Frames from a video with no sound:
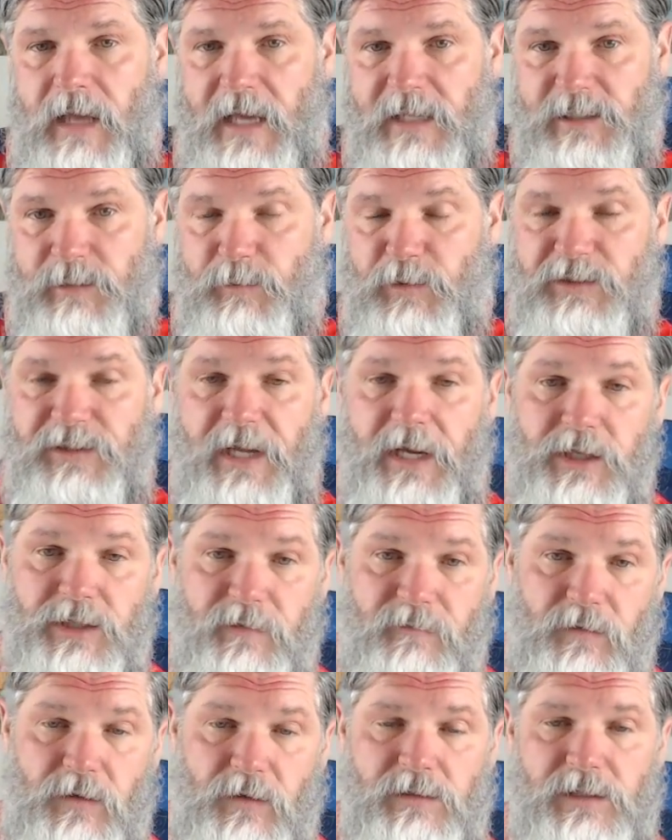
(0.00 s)
as a
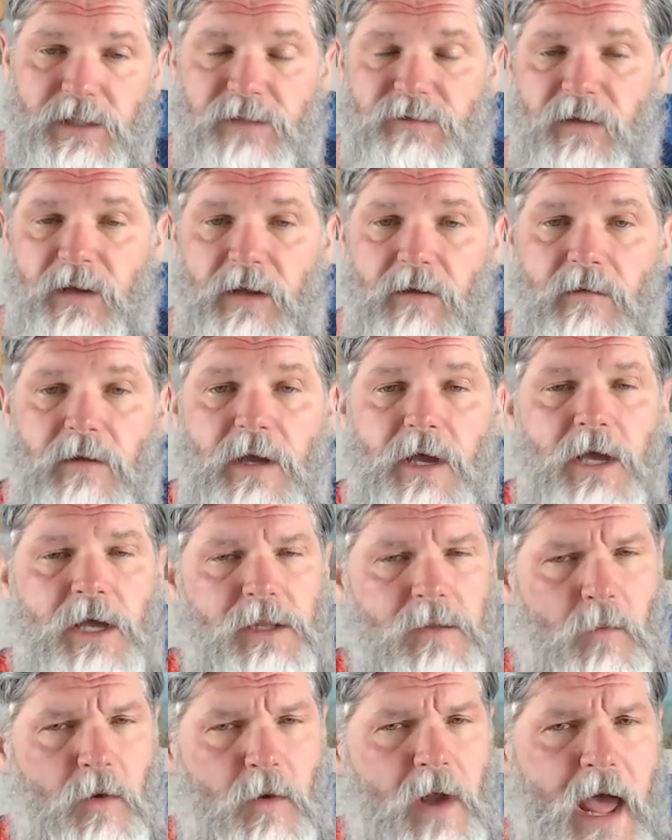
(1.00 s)
percentage of views of this video,
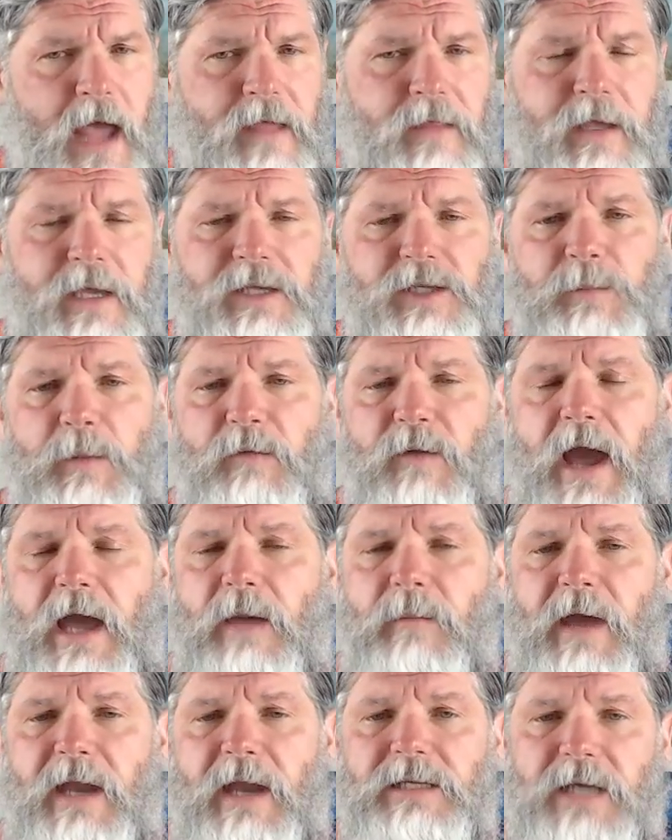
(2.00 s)
the more likely it is to be
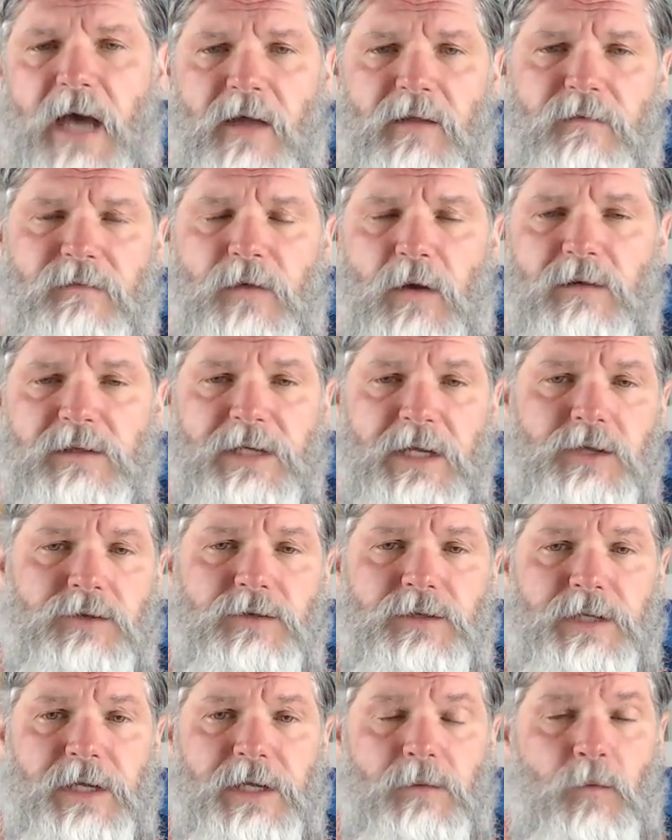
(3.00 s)
recommended to other folks
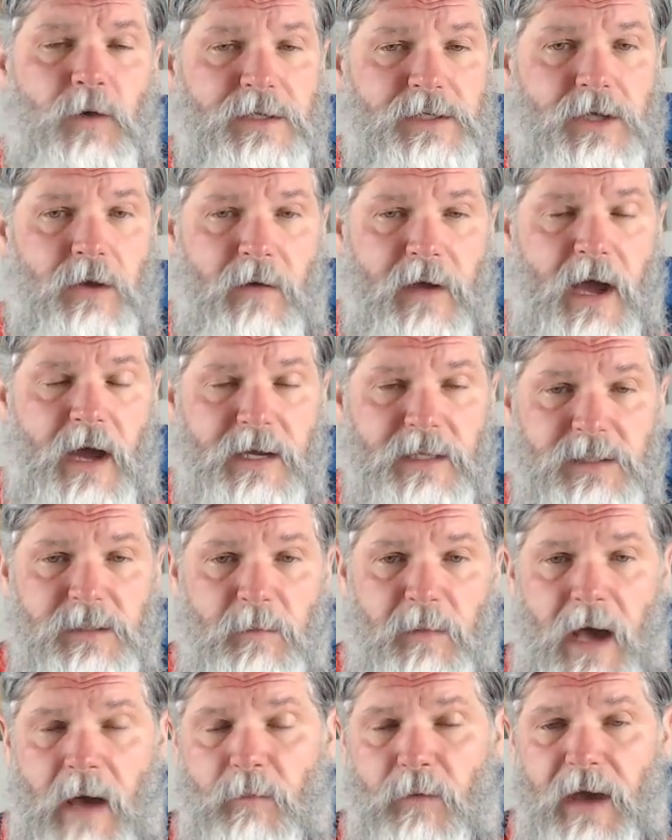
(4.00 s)
interested in what's going on in
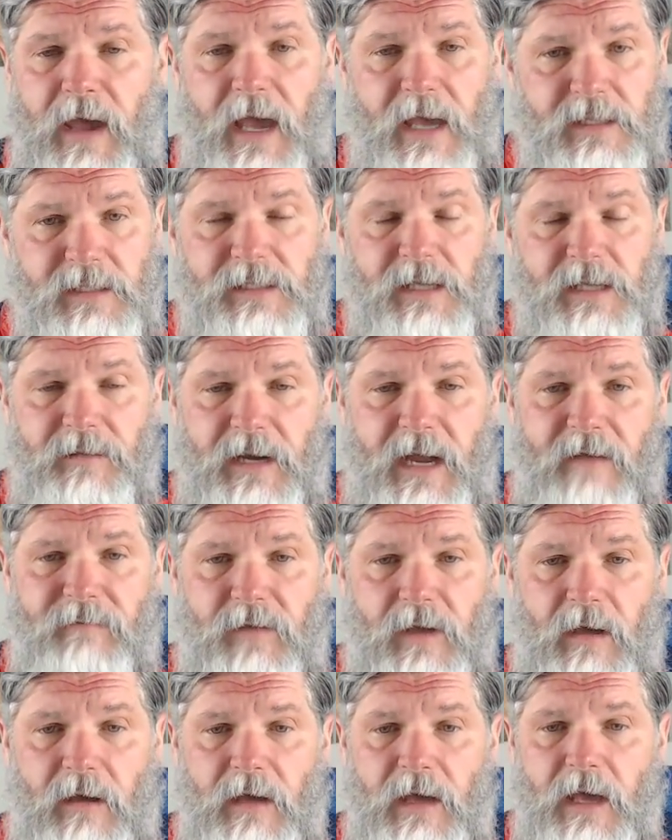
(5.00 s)
Zimbabwe and Southern
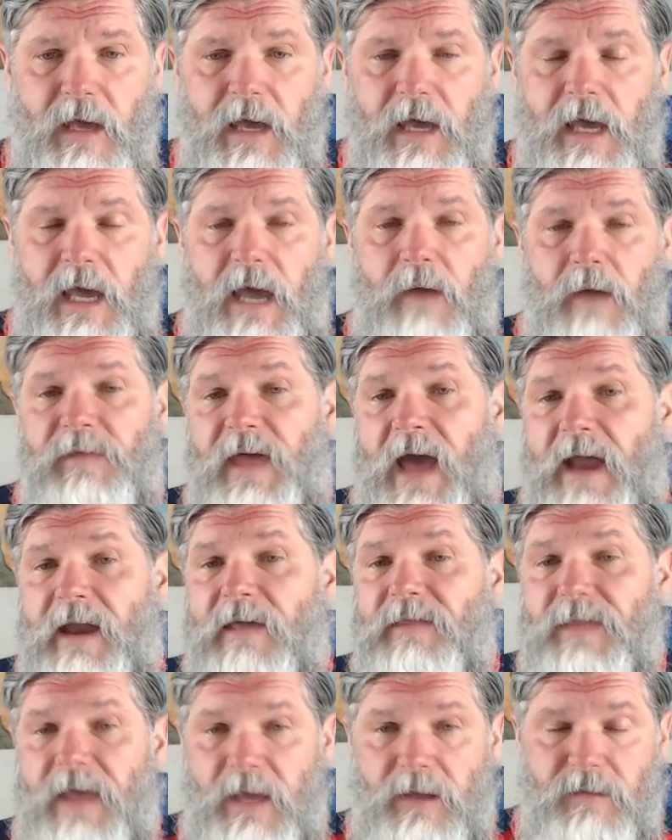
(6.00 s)
Africa. And with
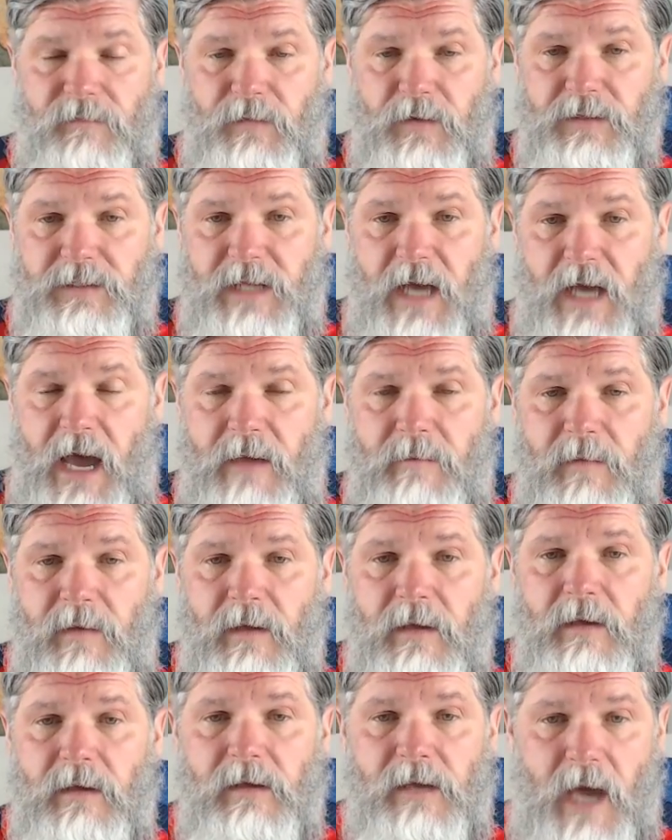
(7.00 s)
that, I thank you for your time.
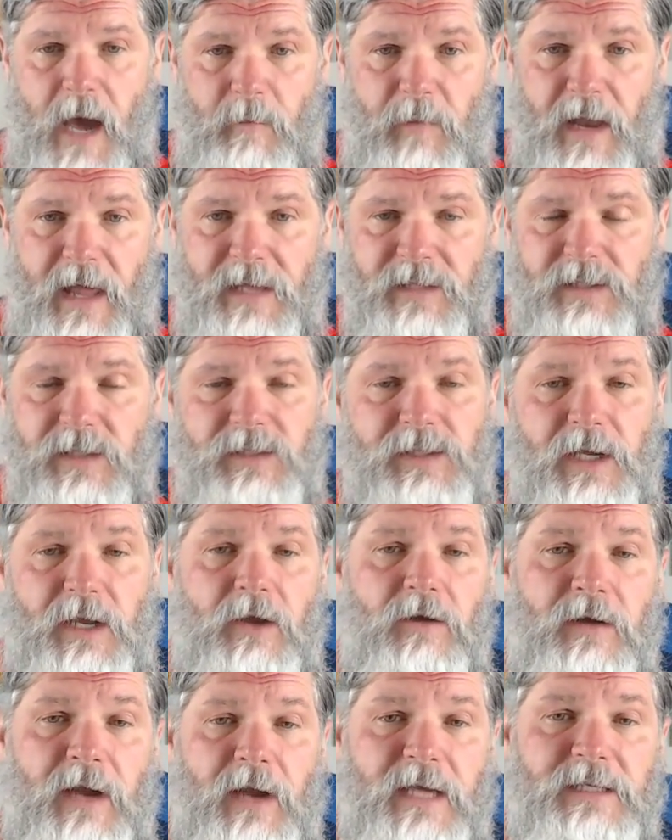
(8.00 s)
God bless.
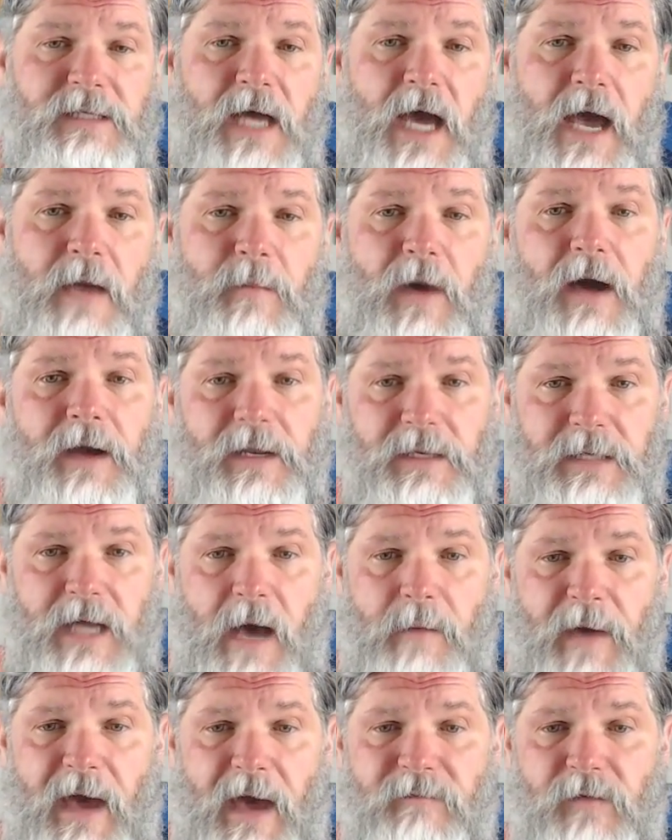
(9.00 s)
See you here next time on
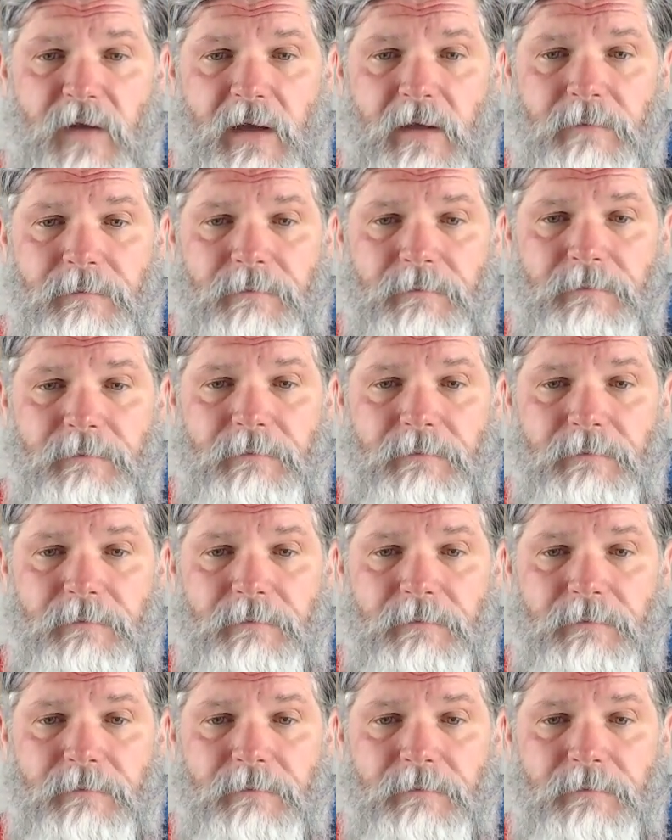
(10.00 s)
Indaba Africa.